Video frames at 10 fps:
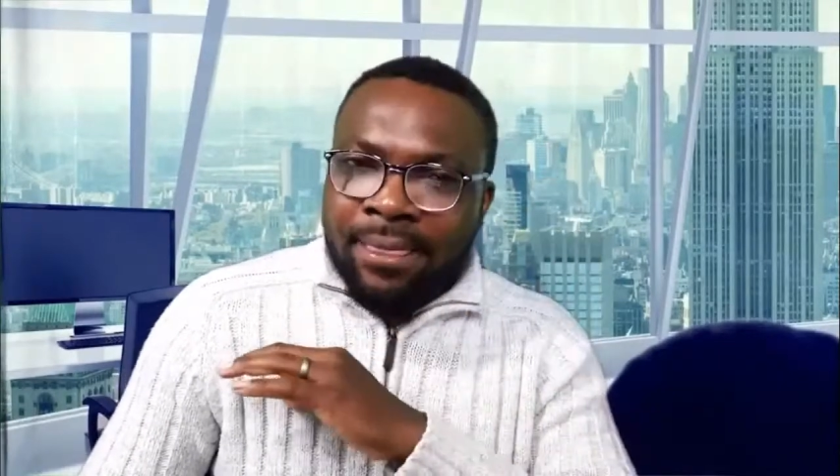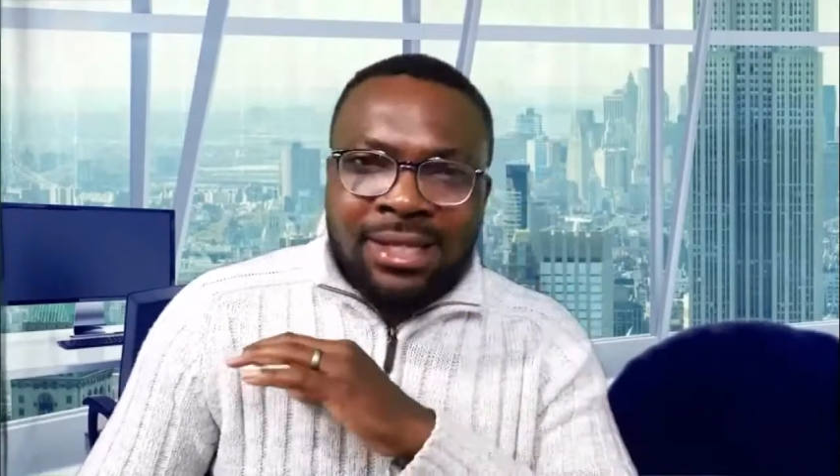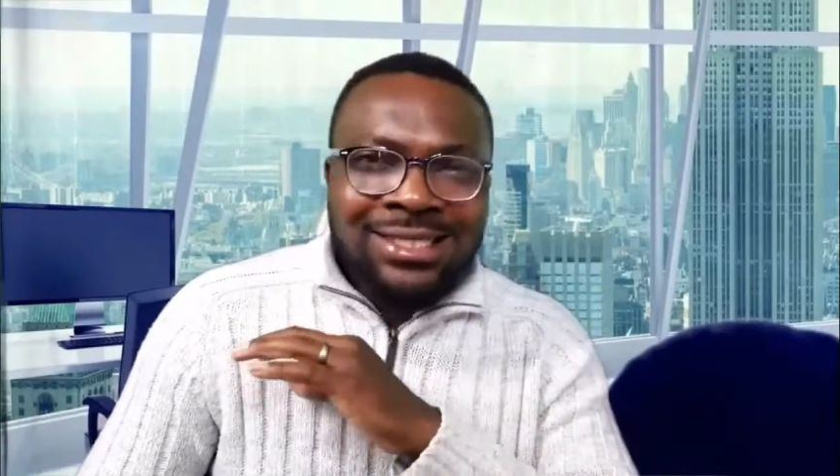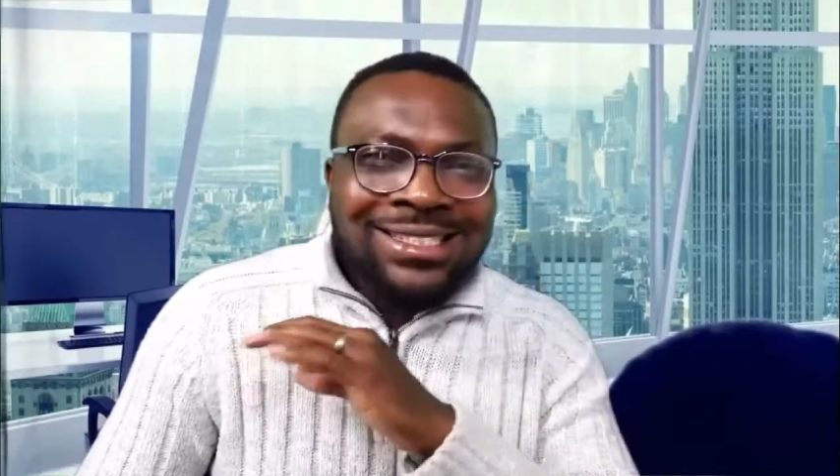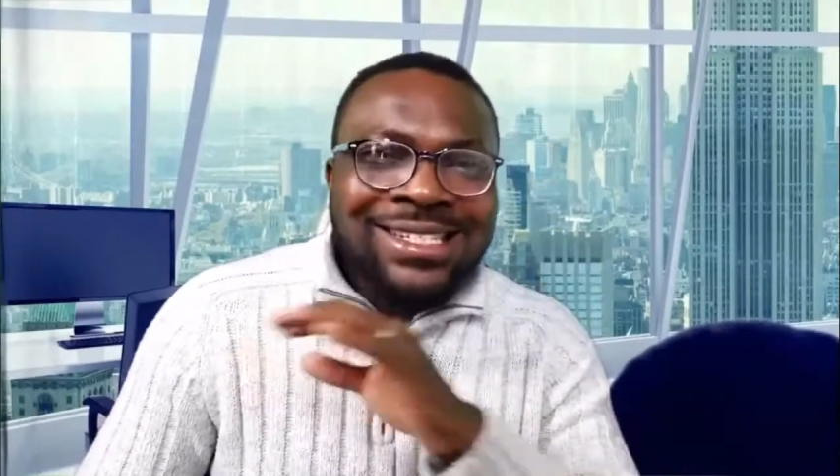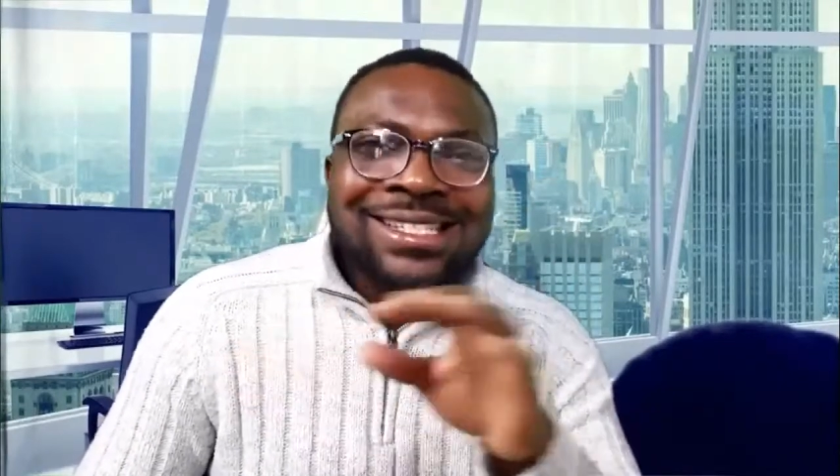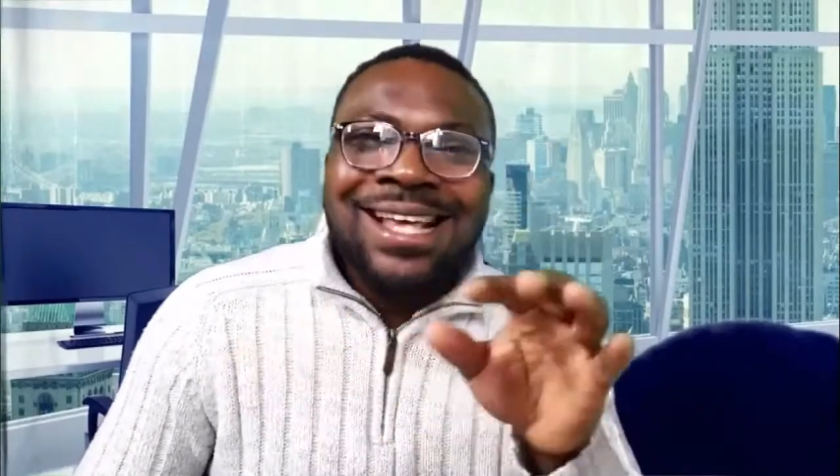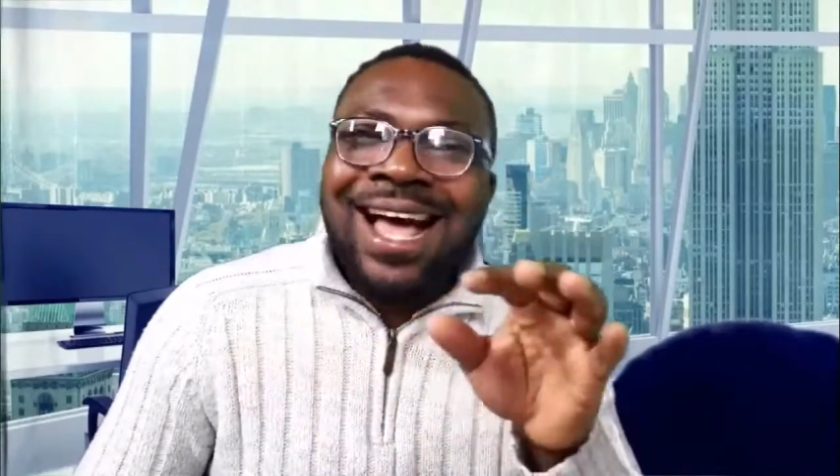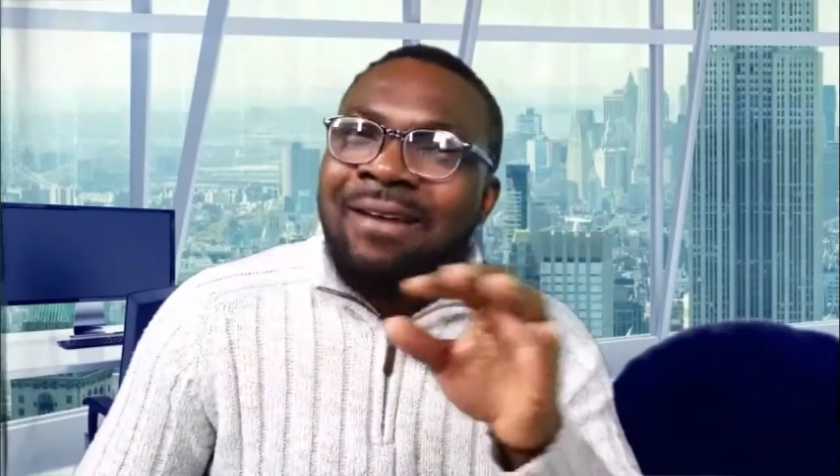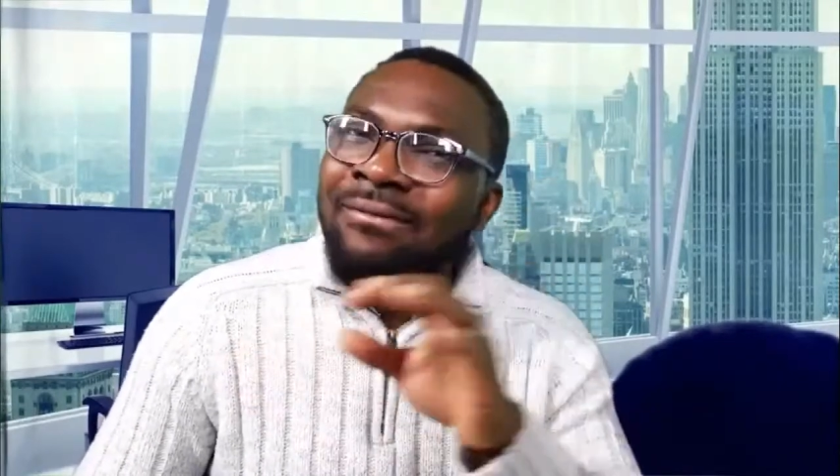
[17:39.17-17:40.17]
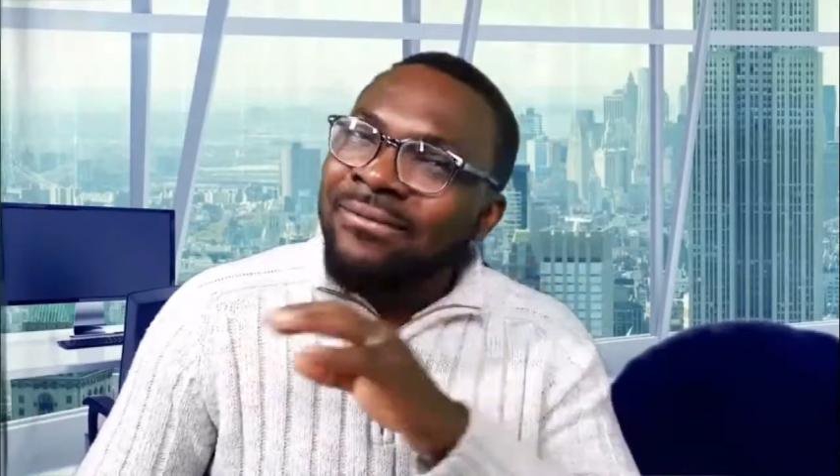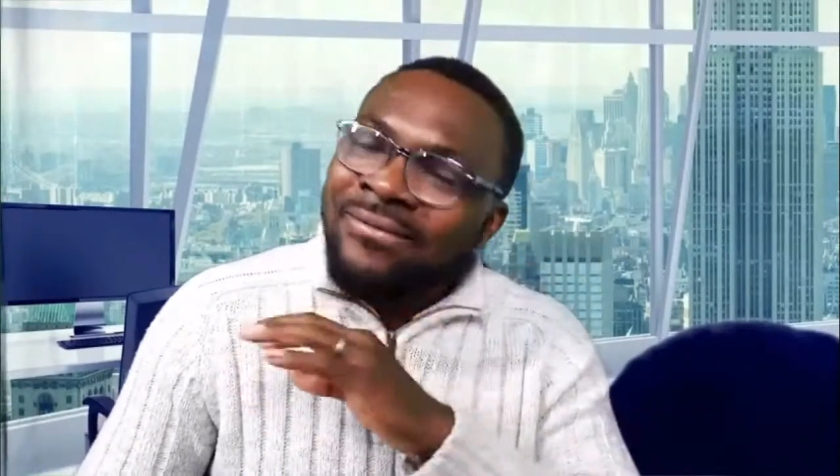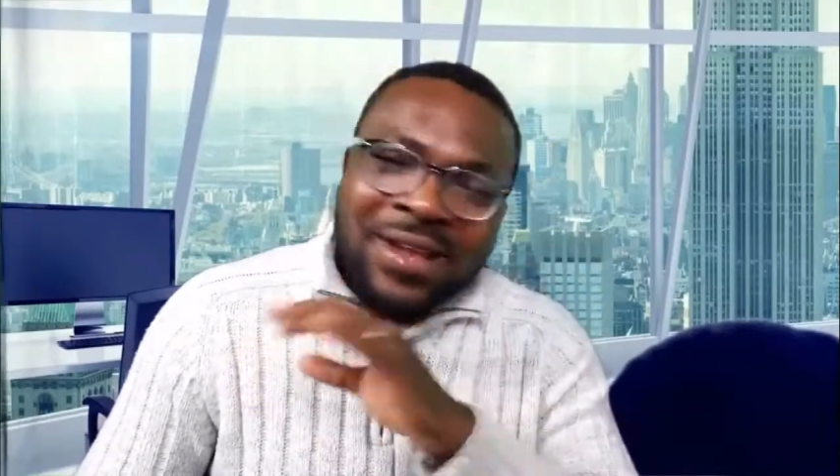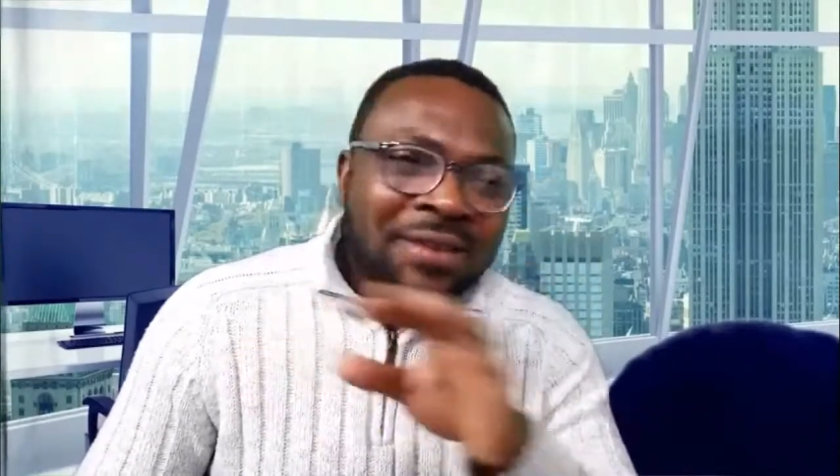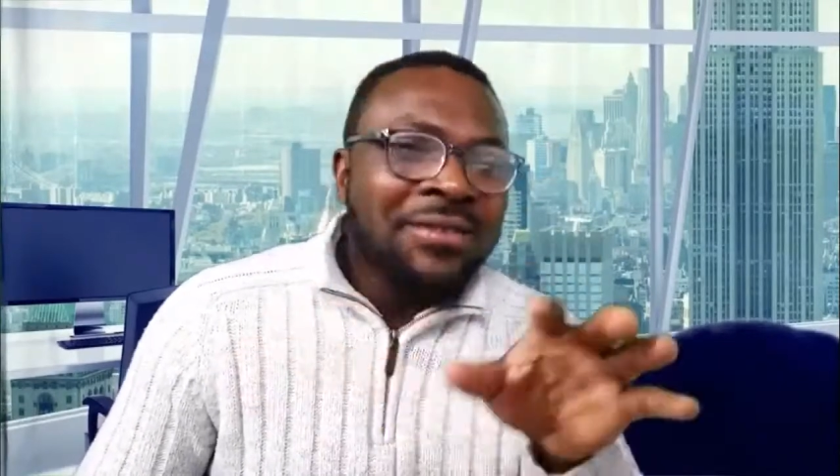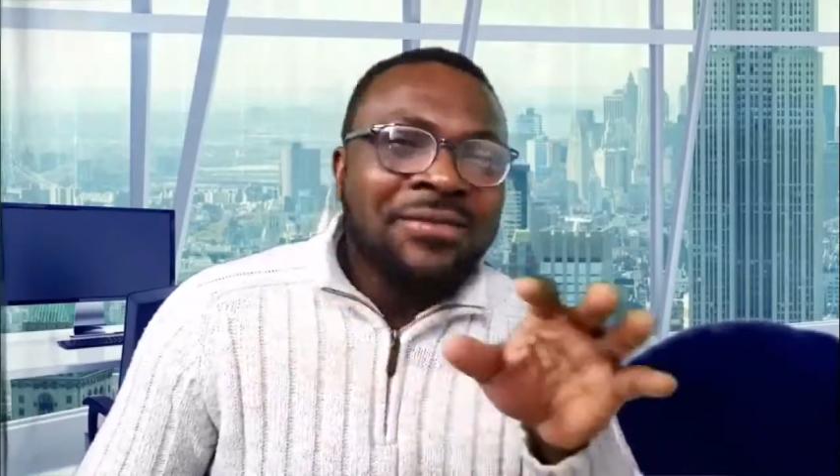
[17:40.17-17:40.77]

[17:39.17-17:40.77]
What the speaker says: these are very,